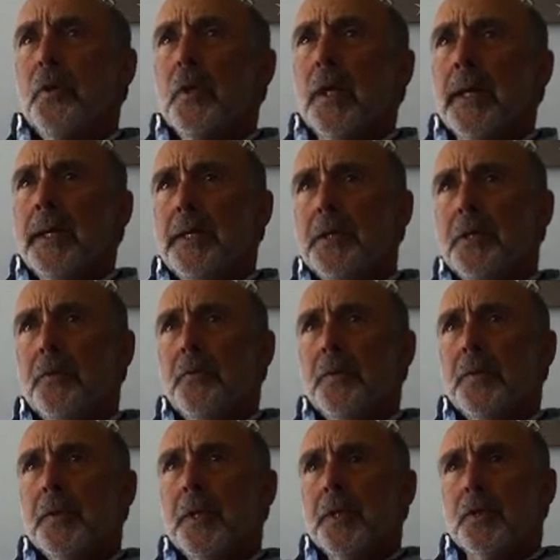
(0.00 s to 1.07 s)
related
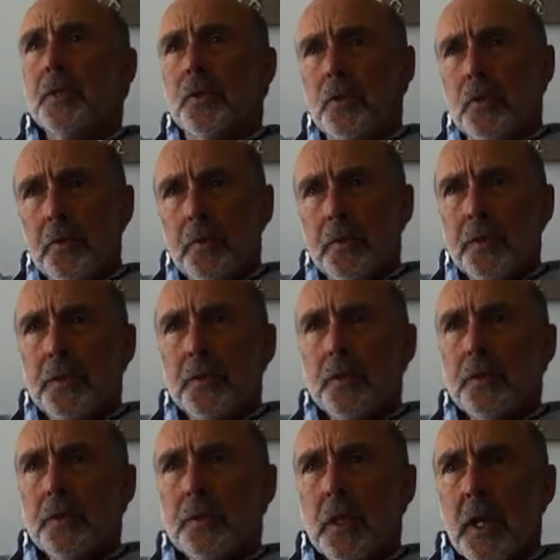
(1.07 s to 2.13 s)
with that too
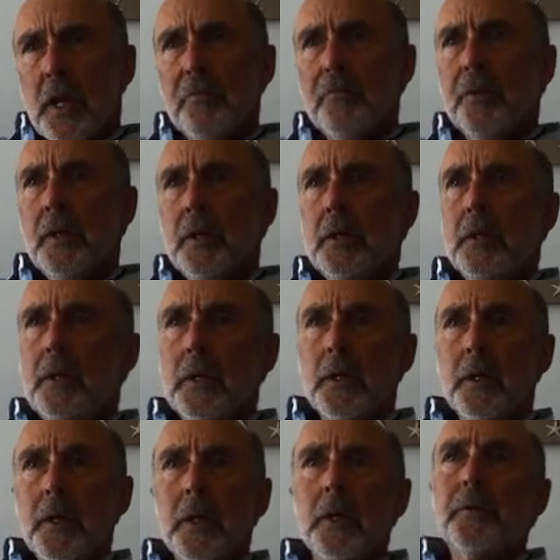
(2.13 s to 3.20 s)
is, is having
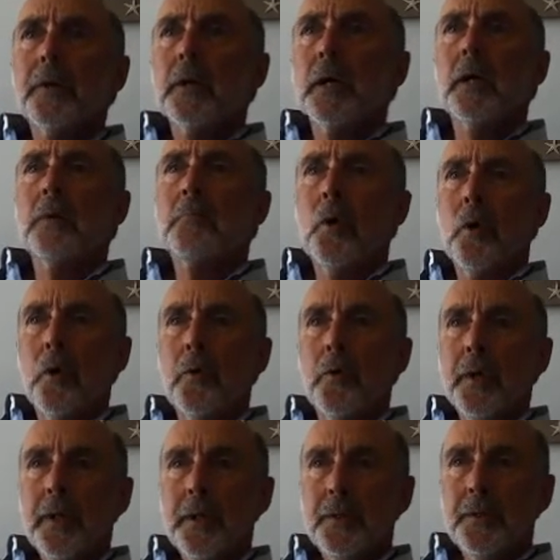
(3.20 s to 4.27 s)
an outcome
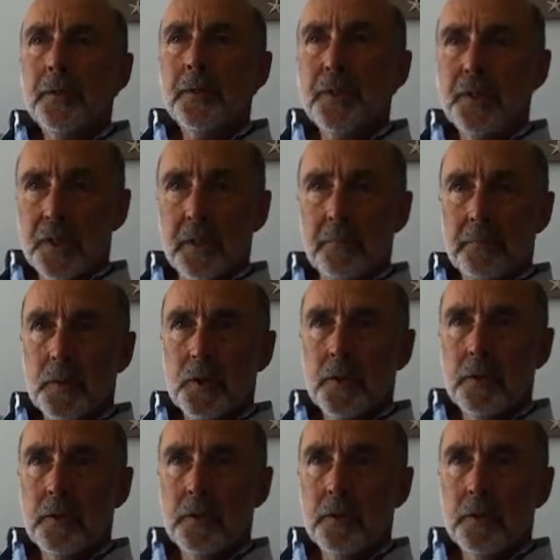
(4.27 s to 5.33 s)
oriented
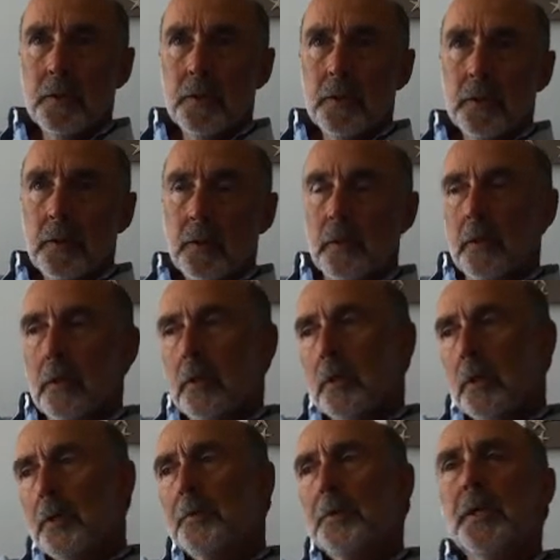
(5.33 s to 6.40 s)
assumption
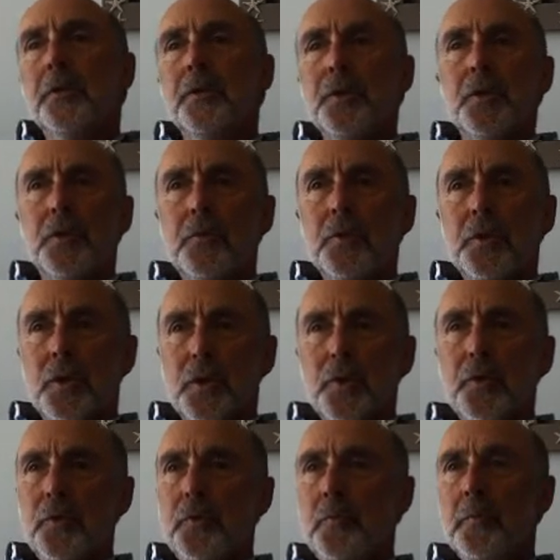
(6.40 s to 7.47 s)
and that is to
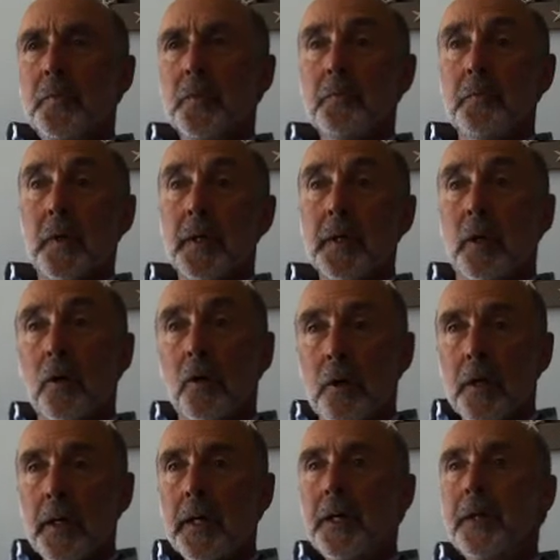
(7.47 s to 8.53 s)
assume that my
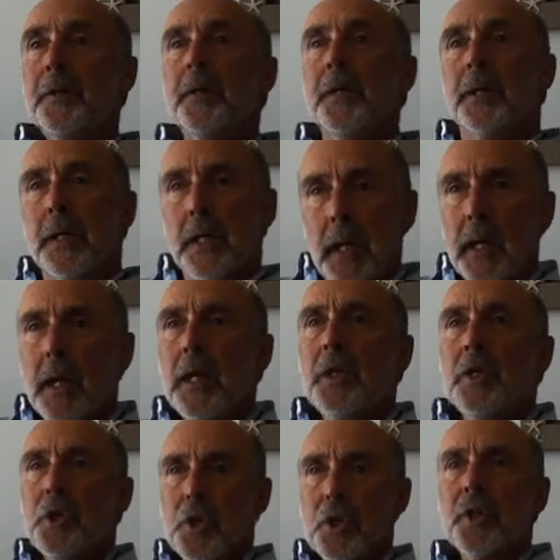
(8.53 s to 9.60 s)
client
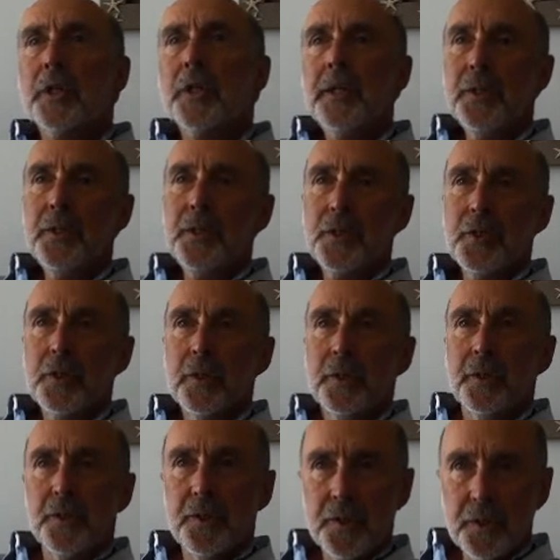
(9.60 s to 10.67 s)
can change
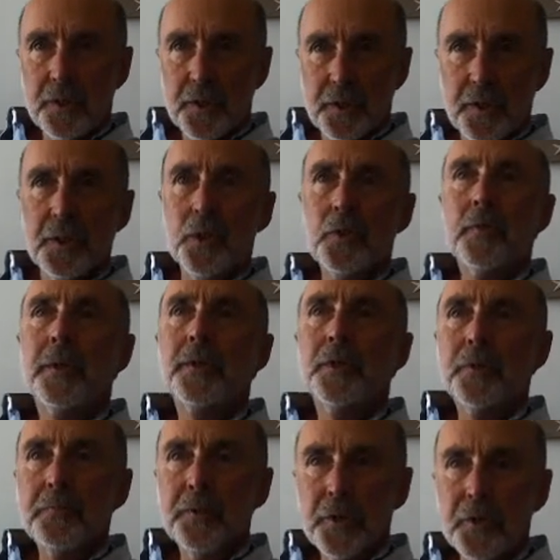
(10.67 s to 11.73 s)

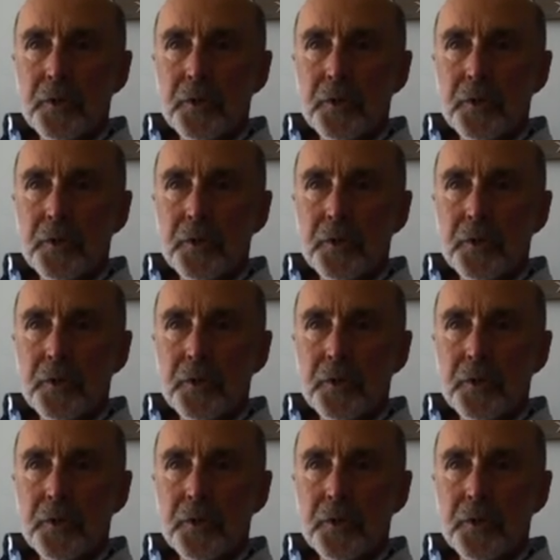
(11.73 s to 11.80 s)
situations,